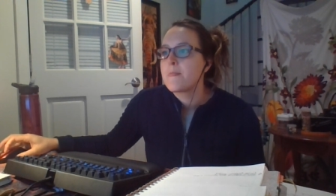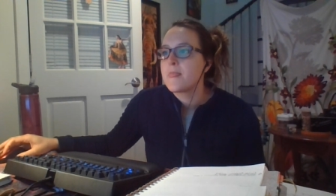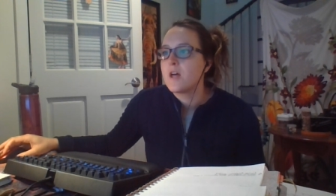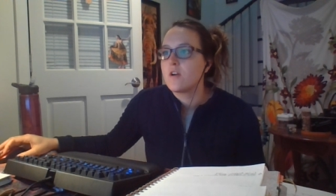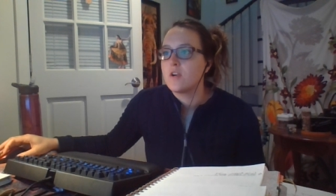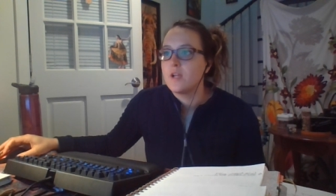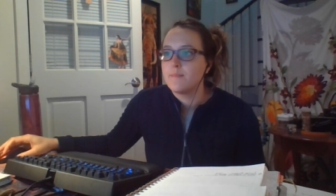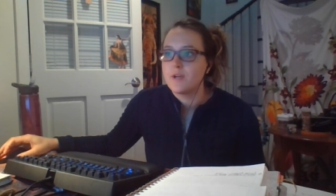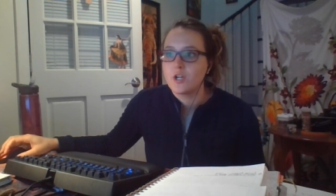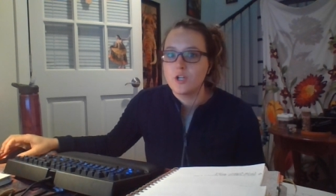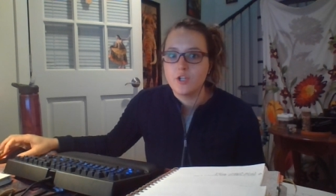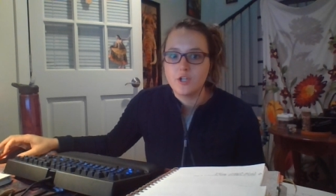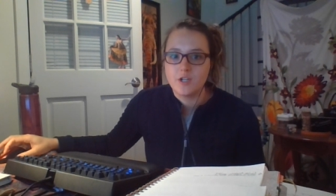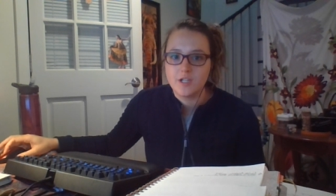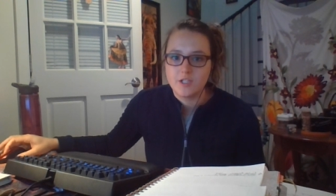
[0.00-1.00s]
All right, my
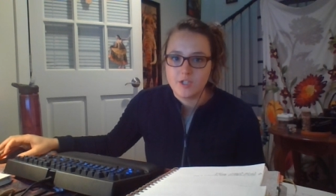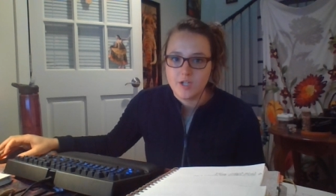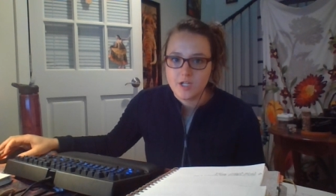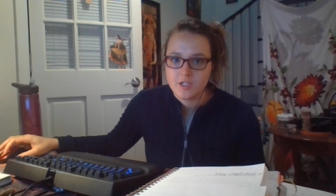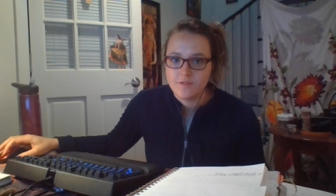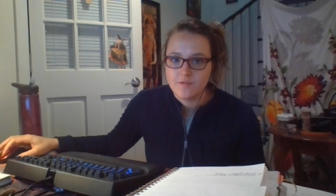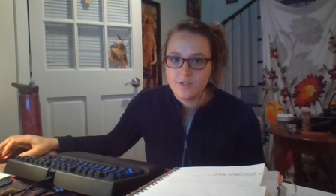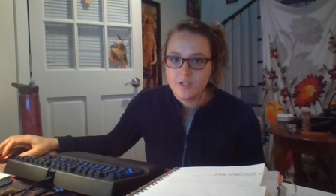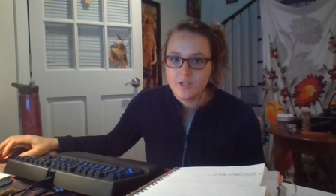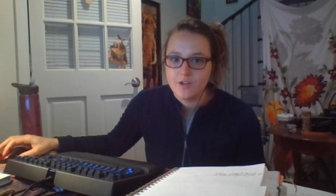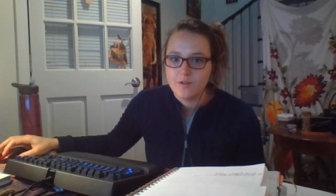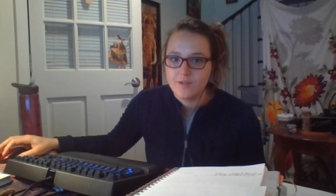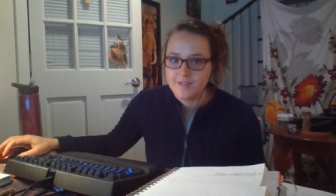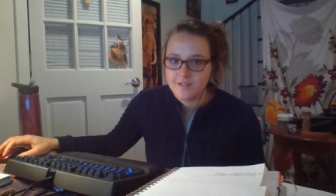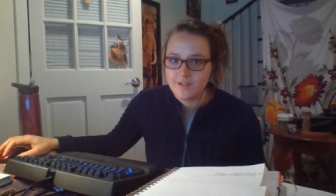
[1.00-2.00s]
earlier introduction video
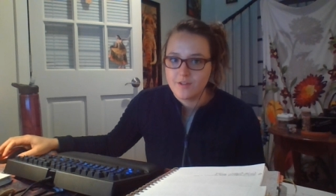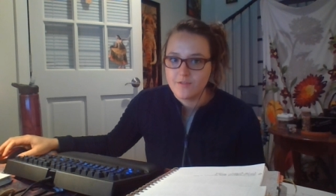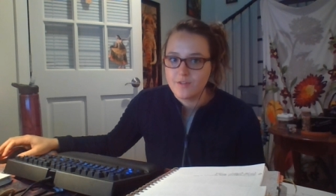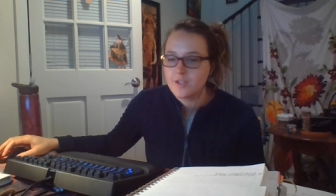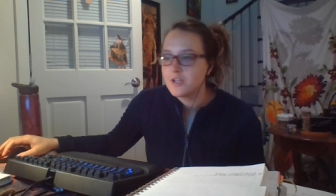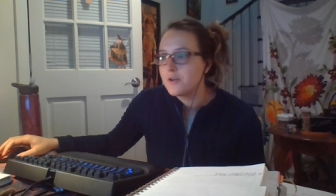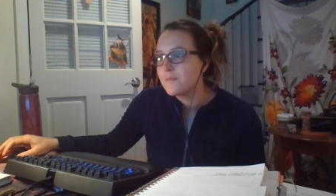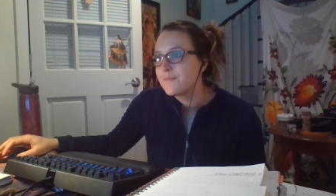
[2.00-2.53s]
is another video.